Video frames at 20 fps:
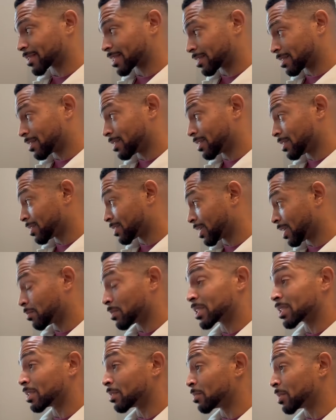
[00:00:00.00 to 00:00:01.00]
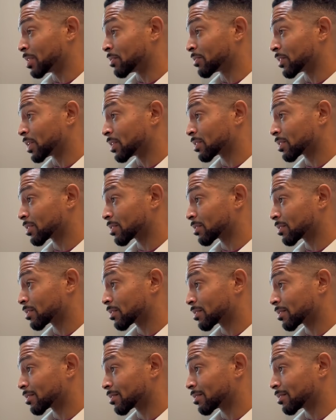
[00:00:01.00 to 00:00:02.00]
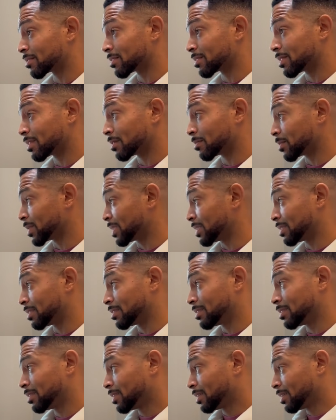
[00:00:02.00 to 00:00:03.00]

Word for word: He came to see me first. I mean,